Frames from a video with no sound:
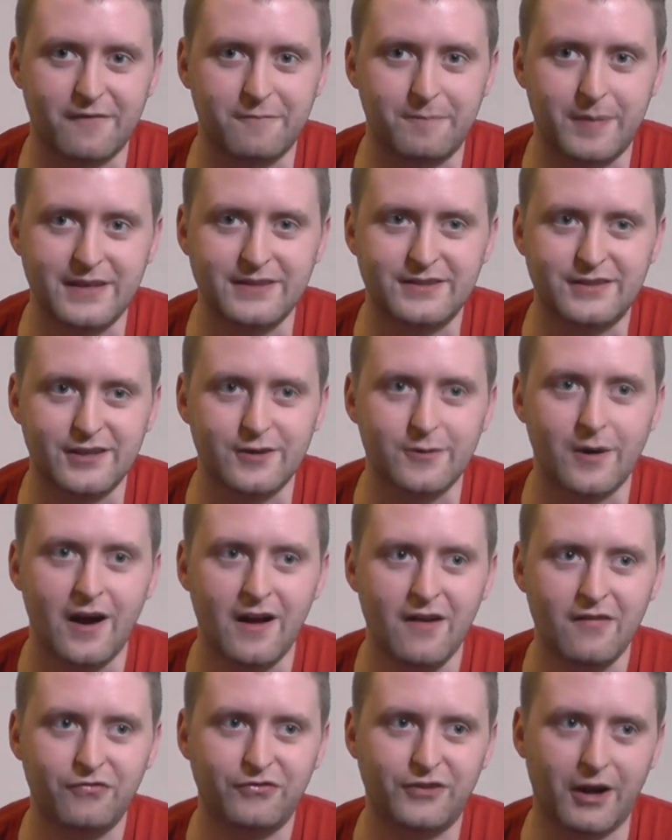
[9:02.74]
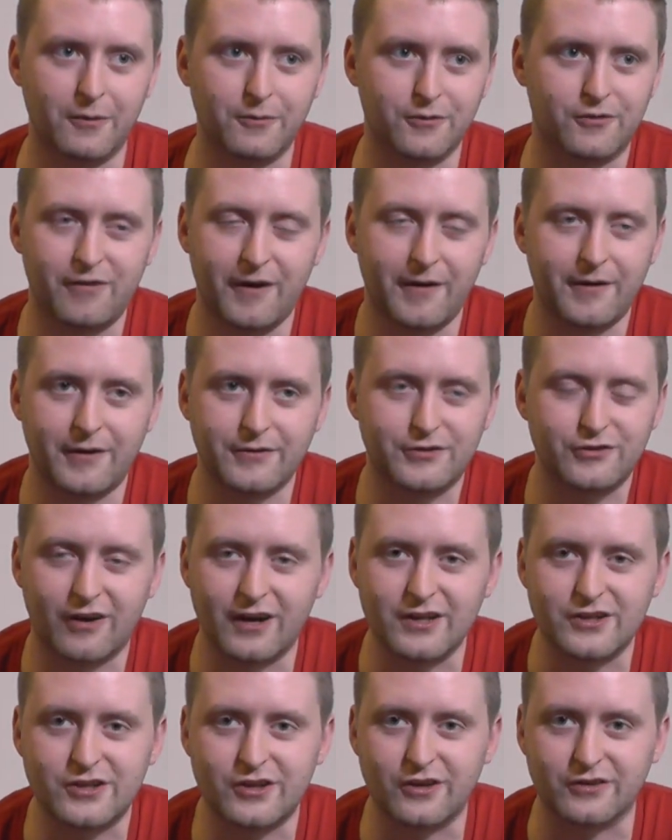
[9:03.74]
I've been to don't chrono
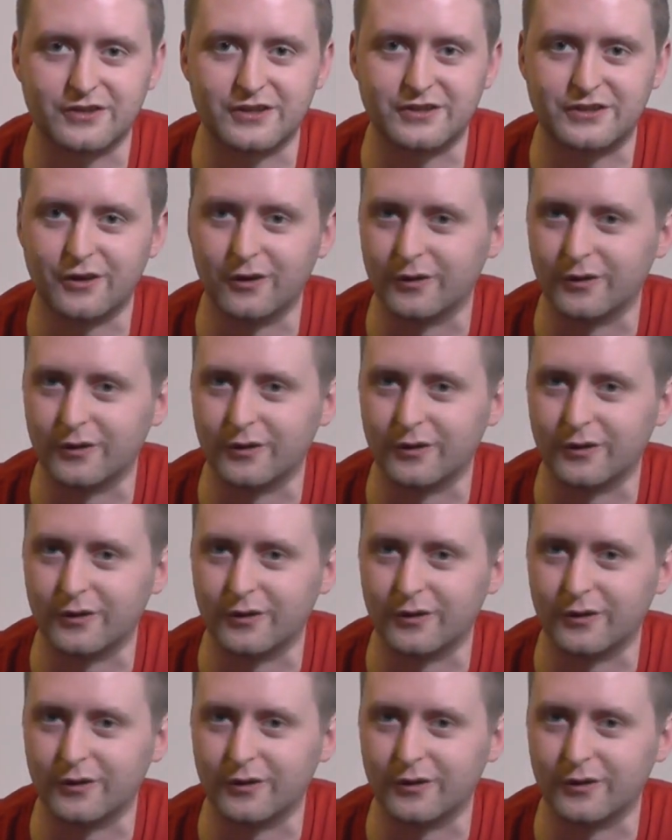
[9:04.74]
tri-shots at